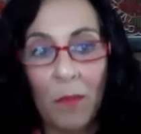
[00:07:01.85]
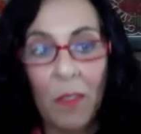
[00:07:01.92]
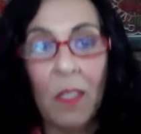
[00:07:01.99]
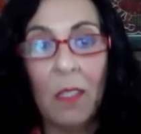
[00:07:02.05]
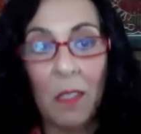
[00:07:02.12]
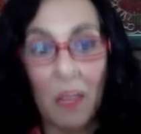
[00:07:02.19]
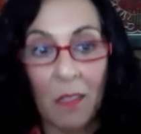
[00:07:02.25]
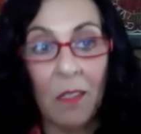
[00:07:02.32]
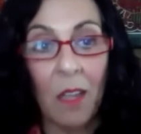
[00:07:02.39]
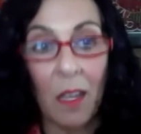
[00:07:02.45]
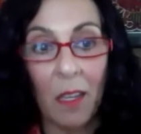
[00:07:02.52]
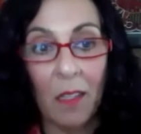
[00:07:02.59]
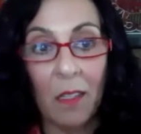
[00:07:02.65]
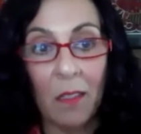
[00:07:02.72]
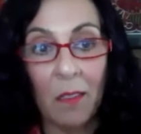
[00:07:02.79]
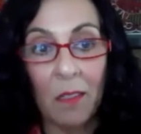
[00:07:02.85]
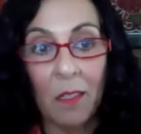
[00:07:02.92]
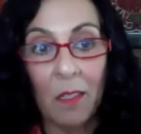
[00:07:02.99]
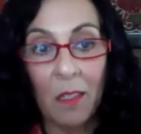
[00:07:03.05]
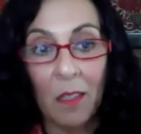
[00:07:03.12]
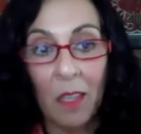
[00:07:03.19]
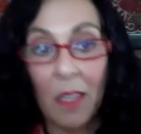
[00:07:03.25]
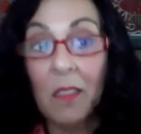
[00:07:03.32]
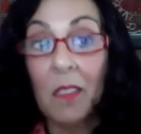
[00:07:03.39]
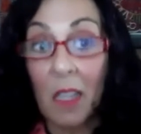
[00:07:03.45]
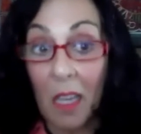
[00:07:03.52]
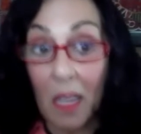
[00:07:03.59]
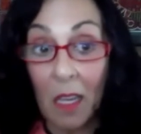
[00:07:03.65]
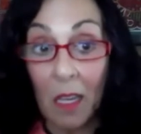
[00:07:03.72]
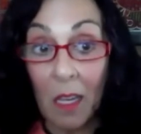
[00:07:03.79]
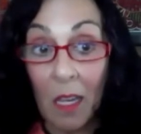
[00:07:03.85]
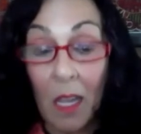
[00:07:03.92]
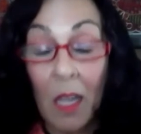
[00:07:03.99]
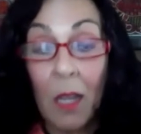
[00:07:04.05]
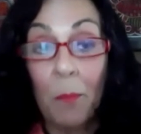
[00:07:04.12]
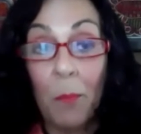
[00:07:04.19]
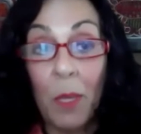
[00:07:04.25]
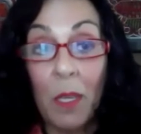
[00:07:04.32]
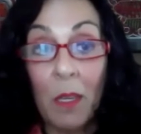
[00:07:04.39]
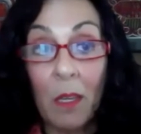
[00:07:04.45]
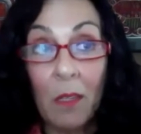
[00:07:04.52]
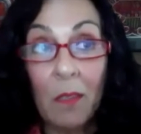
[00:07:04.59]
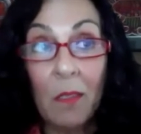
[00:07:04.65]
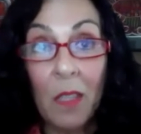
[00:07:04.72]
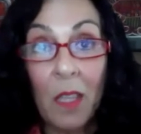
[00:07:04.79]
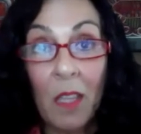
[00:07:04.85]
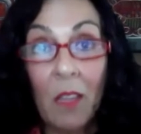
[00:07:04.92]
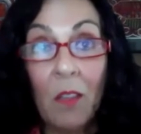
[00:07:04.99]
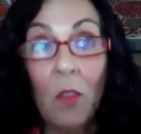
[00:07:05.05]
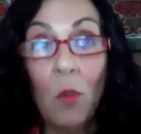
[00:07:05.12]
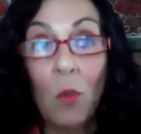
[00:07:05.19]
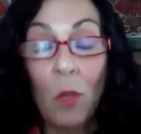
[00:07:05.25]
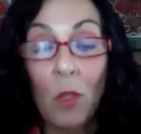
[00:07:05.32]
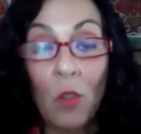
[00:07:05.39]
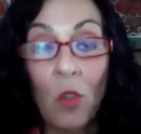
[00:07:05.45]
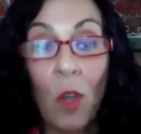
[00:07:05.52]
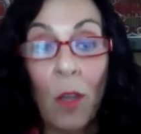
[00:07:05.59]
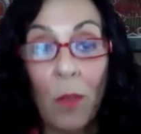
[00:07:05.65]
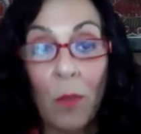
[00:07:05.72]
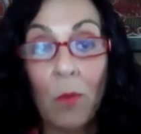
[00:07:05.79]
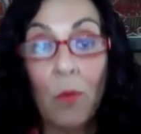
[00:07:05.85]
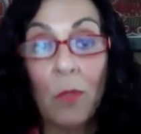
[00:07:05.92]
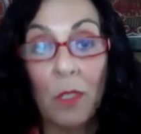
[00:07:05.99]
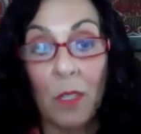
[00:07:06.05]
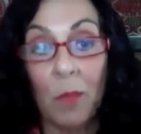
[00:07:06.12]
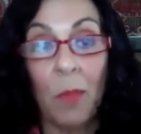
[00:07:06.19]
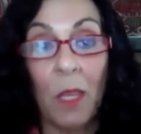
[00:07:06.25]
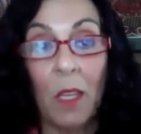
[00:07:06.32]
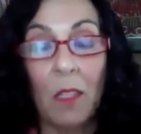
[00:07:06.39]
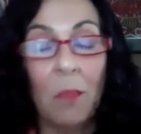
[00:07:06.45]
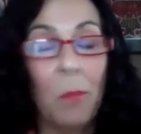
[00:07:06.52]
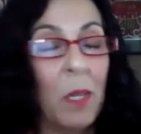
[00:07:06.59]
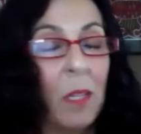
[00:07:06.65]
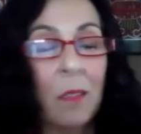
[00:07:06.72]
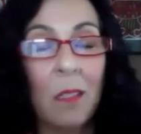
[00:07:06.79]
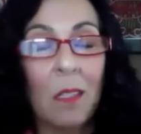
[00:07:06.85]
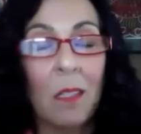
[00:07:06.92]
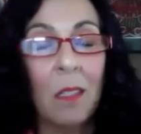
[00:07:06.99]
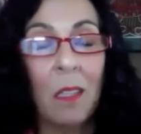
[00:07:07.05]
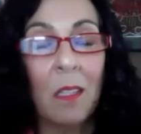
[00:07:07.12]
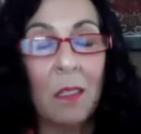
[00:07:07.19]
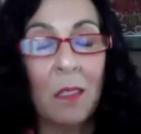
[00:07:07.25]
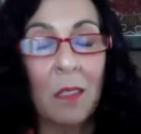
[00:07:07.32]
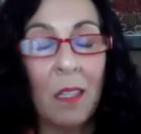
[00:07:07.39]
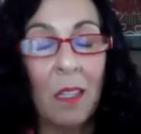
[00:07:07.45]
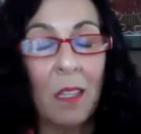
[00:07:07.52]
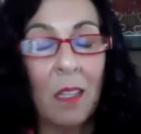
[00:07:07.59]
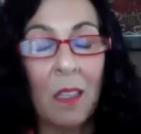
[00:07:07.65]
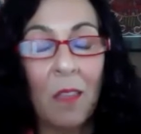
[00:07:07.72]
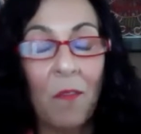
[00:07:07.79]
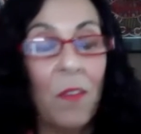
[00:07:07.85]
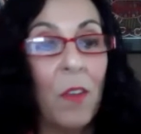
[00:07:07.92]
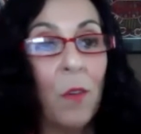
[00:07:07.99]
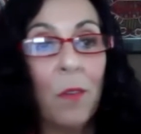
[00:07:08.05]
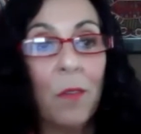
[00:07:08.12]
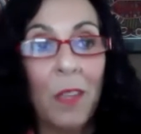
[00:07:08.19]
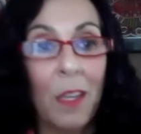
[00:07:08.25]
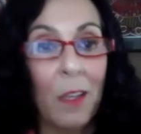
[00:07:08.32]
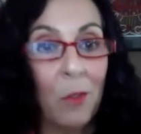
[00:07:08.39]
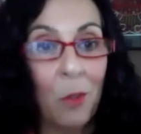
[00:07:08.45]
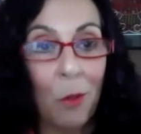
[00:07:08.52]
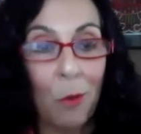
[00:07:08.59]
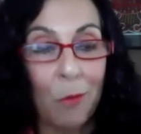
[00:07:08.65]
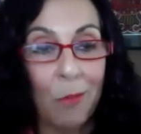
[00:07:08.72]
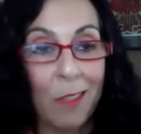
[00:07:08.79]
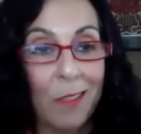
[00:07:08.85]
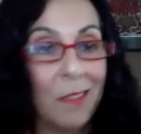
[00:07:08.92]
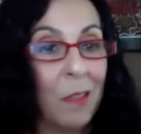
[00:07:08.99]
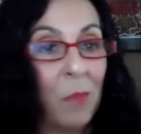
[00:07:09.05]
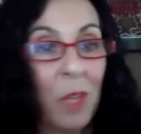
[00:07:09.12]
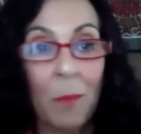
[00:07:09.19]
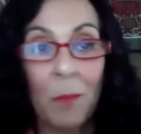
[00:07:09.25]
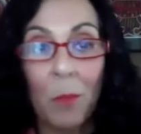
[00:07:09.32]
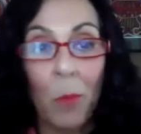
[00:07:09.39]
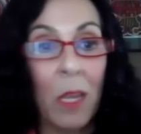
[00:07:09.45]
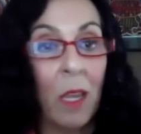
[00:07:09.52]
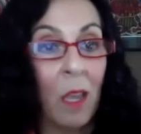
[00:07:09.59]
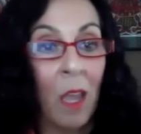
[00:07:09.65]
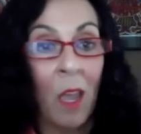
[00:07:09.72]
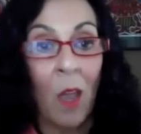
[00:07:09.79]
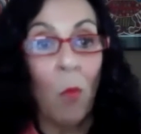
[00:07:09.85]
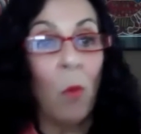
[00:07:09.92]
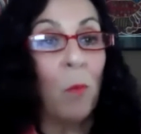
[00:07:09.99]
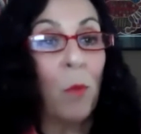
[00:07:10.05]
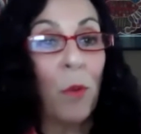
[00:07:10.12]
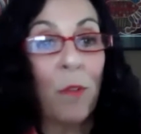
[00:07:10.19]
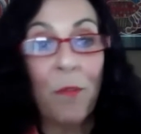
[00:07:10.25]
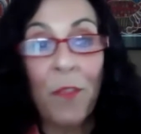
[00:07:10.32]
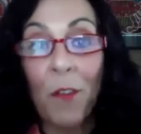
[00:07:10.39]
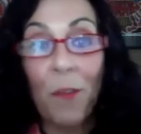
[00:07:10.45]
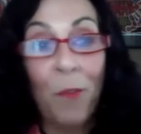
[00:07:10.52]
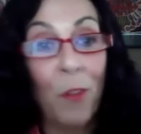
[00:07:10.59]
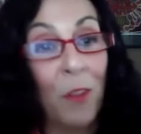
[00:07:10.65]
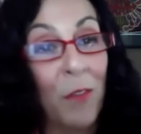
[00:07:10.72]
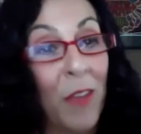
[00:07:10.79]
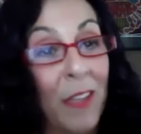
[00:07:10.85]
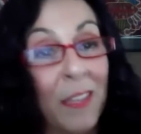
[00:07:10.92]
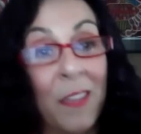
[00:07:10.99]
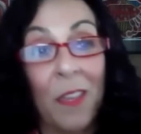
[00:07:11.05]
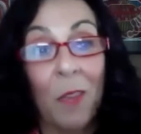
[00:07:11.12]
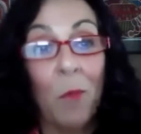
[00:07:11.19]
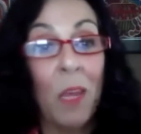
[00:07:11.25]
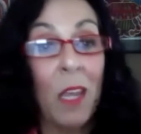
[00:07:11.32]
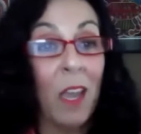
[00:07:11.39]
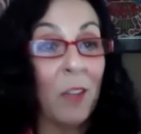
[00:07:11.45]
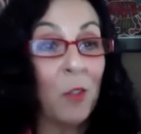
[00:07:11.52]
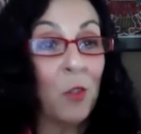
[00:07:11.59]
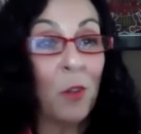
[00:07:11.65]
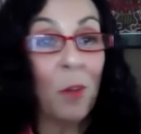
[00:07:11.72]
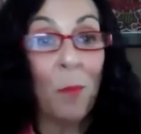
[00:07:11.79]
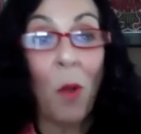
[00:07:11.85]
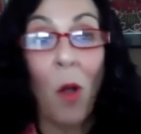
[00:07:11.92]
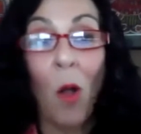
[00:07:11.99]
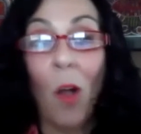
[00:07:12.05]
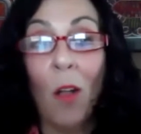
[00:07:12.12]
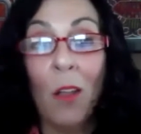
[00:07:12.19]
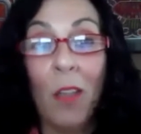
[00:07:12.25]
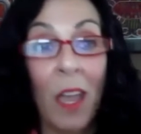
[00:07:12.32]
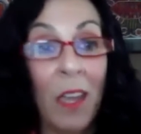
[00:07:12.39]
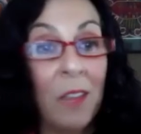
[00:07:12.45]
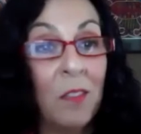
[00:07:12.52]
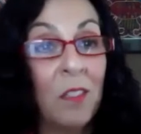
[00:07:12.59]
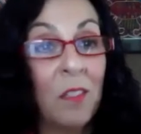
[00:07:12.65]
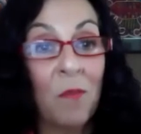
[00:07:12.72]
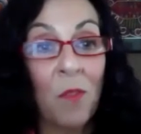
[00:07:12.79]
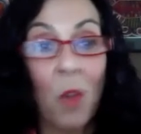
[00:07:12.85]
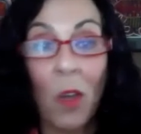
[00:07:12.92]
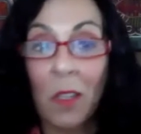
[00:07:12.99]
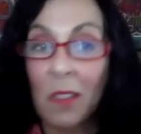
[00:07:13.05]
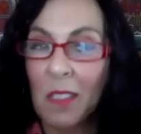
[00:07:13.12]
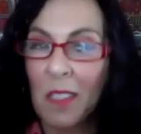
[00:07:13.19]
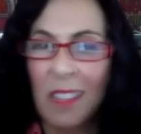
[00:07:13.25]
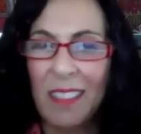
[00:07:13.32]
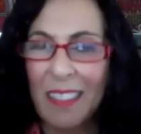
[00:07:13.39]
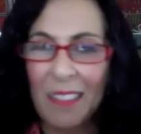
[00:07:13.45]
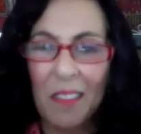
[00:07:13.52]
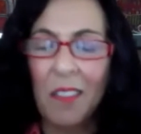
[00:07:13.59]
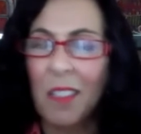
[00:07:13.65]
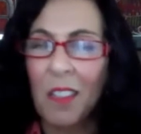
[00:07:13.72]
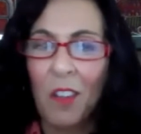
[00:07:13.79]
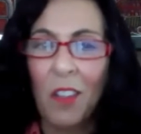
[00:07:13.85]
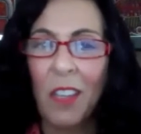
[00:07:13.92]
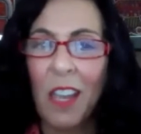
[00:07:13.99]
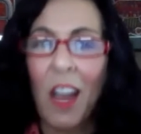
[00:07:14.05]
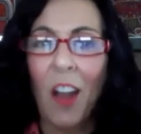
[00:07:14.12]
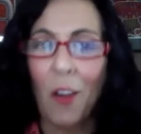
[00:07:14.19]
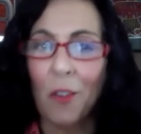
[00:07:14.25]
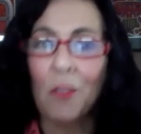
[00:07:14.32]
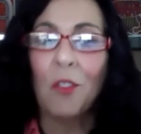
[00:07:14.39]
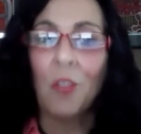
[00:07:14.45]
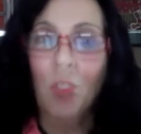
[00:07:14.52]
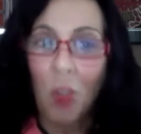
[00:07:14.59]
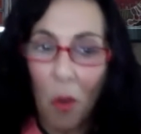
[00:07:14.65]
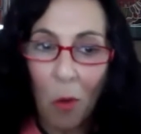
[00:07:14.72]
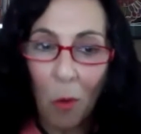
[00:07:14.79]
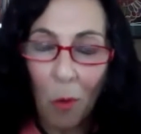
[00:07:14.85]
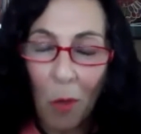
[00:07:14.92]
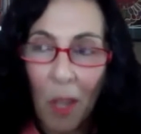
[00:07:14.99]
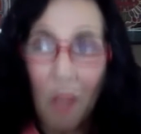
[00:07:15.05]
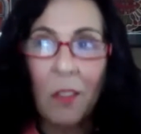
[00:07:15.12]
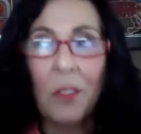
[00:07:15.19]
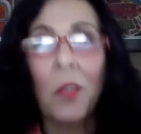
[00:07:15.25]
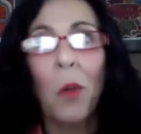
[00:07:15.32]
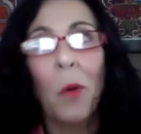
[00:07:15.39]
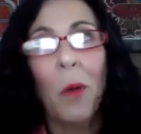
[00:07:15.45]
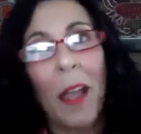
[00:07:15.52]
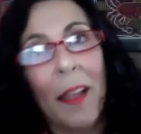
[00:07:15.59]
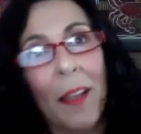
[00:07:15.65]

these anxieties. That's key, because then you can talk through some things, because it's the fear of the unknown. And sometimes when we're fearful of anything, we conjure up all kinds of thoughts that necessarily aren't so. So,